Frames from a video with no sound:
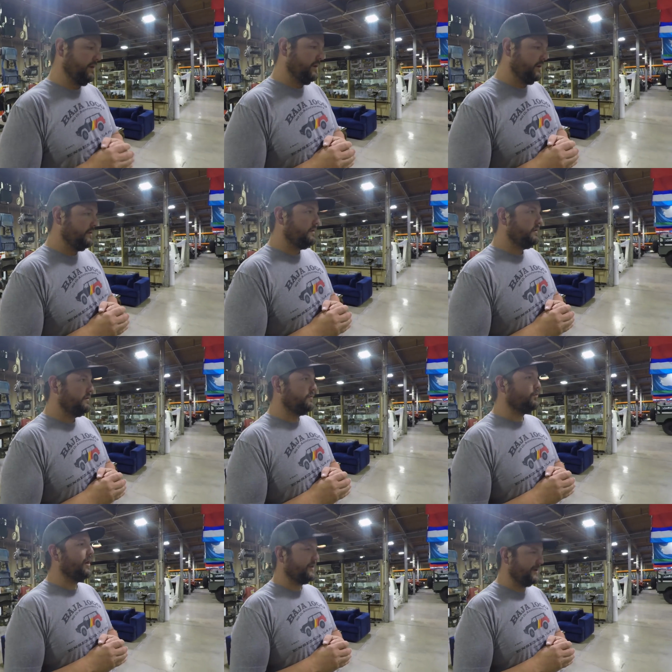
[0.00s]
Welcome.
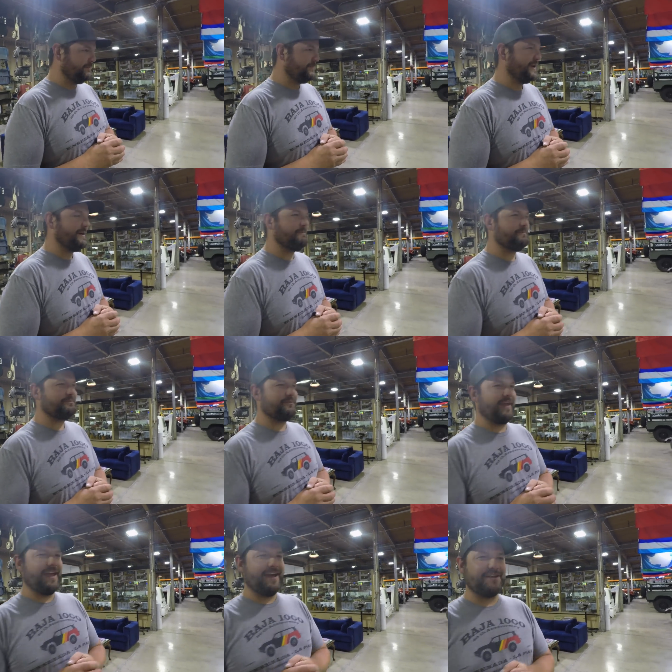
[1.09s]
Welcome, yep.
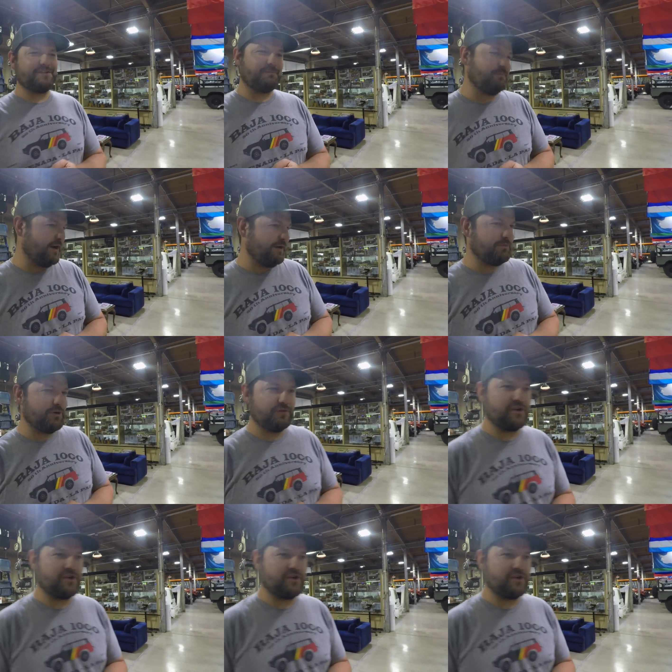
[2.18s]
And it's a uh, beautiful